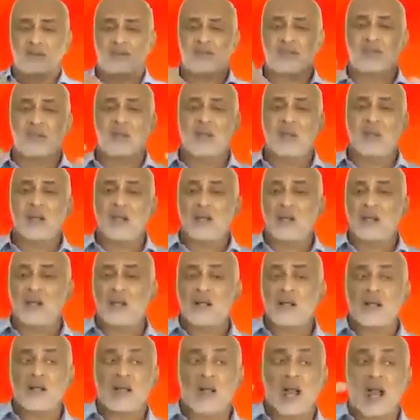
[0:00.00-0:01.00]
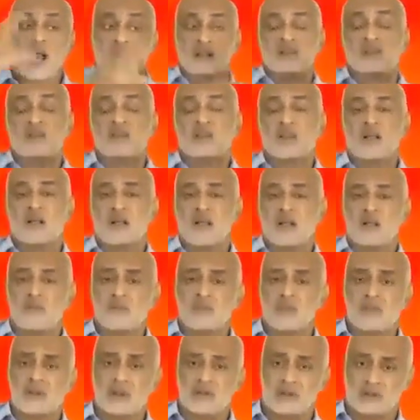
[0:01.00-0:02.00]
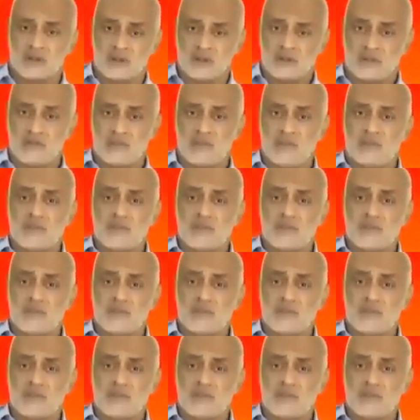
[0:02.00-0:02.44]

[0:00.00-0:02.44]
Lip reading: They catch other animals.